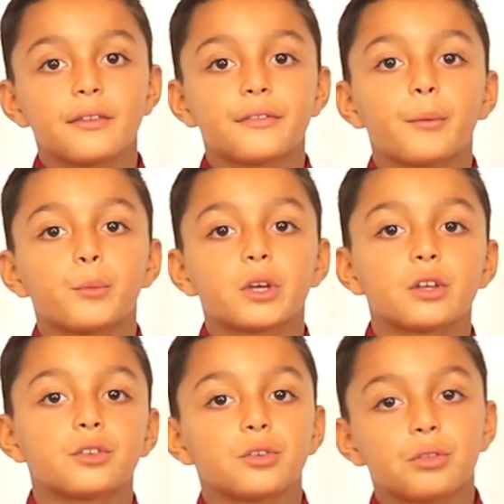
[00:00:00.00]
and then we
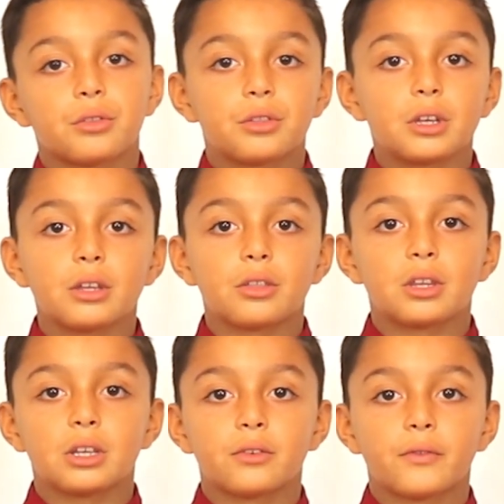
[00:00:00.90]
can do
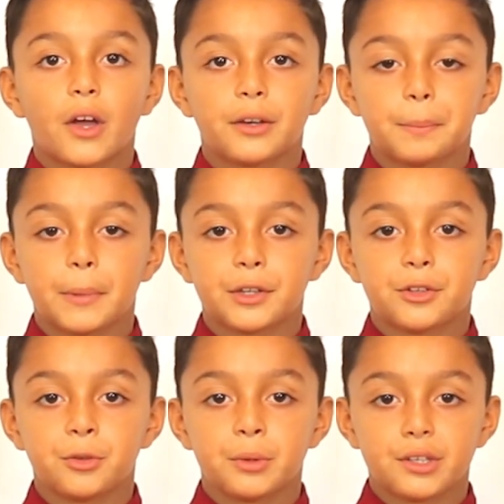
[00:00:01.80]
60 divided by
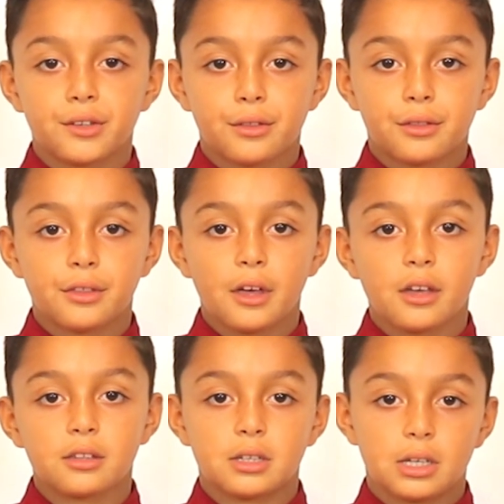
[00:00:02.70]
2, which is
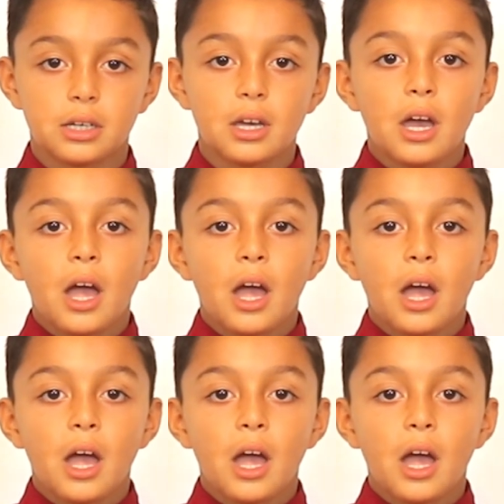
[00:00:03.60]
30.